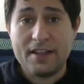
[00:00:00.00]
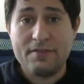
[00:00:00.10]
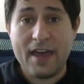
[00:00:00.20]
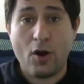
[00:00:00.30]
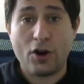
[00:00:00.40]

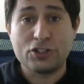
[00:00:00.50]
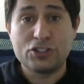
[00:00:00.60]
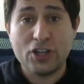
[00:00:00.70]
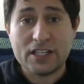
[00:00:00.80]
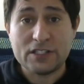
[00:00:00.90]
that are
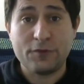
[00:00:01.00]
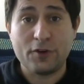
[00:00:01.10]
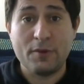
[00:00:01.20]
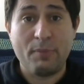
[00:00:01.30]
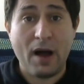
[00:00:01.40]
just
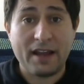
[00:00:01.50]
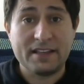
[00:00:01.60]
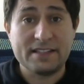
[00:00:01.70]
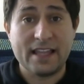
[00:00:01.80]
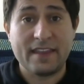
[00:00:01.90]
for the
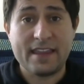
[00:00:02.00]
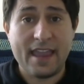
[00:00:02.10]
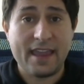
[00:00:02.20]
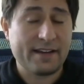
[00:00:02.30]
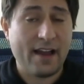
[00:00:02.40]
bodies that they
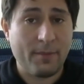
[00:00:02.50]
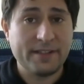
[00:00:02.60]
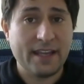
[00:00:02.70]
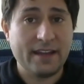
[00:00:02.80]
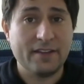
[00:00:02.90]
can't
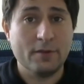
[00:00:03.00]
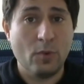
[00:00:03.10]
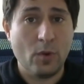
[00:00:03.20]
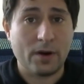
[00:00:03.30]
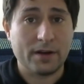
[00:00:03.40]
accommodate in the
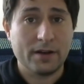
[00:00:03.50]
morgue,